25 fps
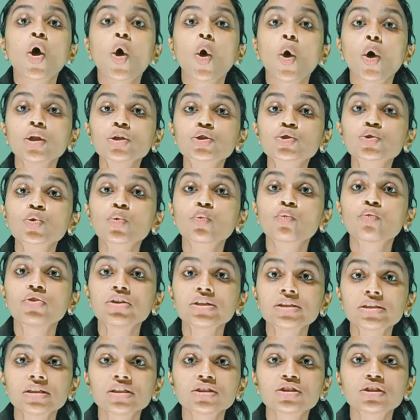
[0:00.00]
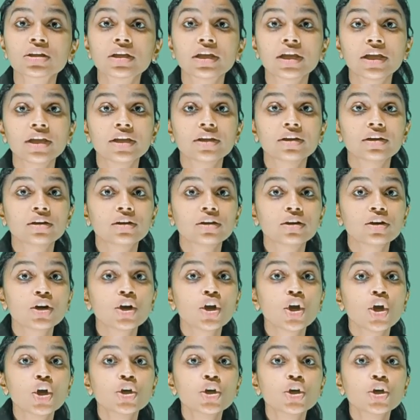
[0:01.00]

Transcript: also visit here